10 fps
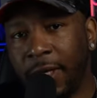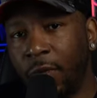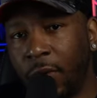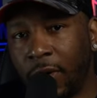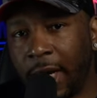
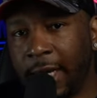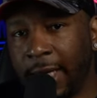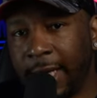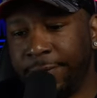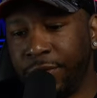It don't work
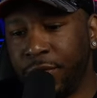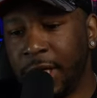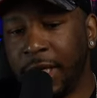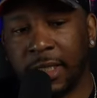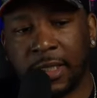like that.
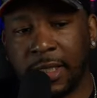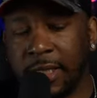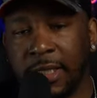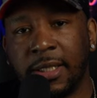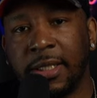You need a
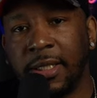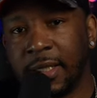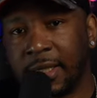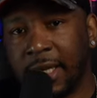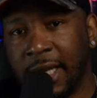it's this
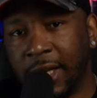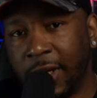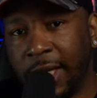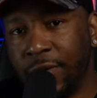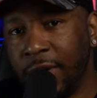is a
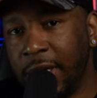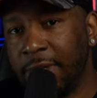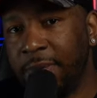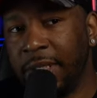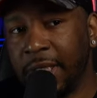skill and you
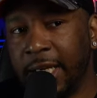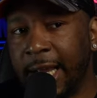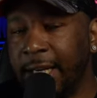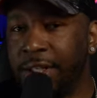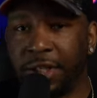need to be
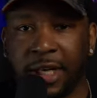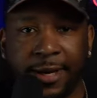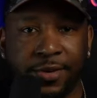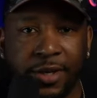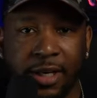good at it
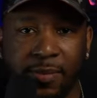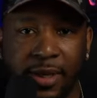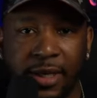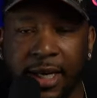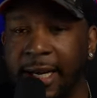just like you need
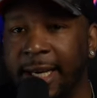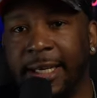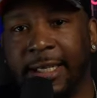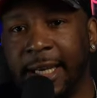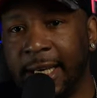to be good at
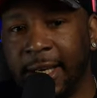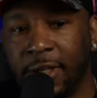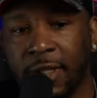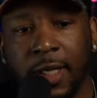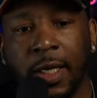
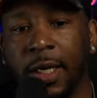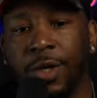anything else.